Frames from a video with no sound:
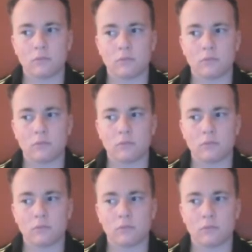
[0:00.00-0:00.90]

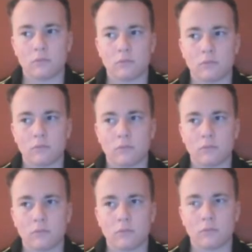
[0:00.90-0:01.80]

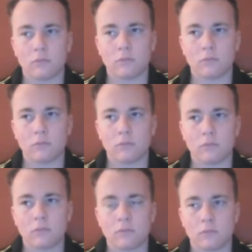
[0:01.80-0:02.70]

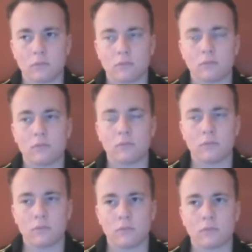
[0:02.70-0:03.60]

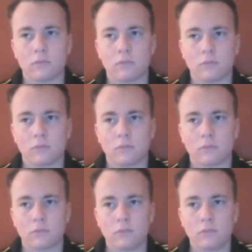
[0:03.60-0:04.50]

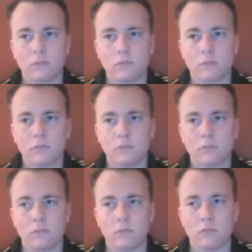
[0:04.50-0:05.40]

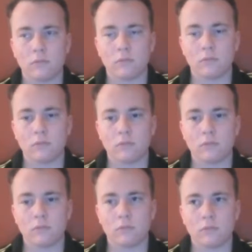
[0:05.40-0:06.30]

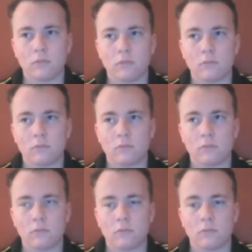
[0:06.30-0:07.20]

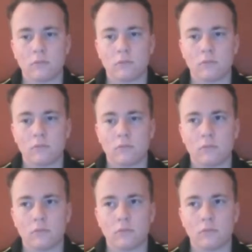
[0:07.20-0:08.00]
No words are spoken by the person on screen.